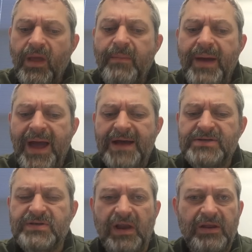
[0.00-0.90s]
I may add
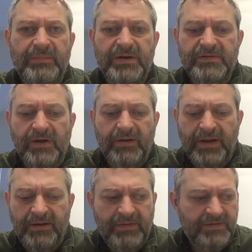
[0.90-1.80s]
just a little bit of salt. I
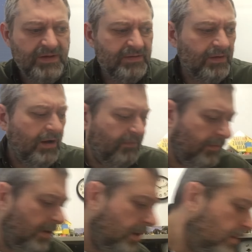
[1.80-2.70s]
know that sounds awful.